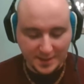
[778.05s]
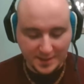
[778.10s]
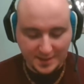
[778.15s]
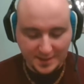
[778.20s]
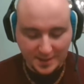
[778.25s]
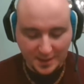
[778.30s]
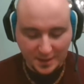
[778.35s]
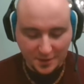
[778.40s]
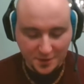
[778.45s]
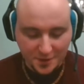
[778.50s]

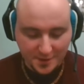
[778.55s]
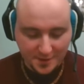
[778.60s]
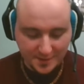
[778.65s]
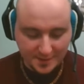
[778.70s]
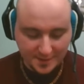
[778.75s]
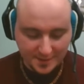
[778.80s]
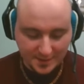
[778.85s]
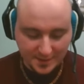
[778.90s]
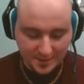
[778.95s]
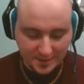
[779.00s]

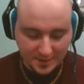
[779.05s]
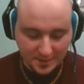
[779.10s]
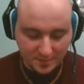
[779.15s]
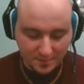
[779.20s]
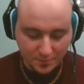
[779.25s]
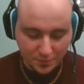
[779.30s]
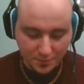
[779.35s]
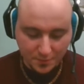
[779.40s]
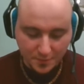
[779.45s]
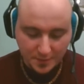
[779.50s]
Intelligence is
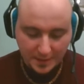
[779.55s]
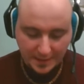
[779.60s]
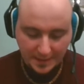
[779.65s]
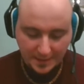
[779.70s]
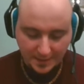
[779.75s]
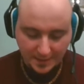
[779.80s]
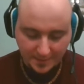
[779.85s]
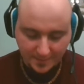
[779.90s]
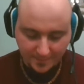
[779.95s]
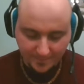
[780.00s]

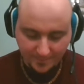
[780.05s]
buddhi,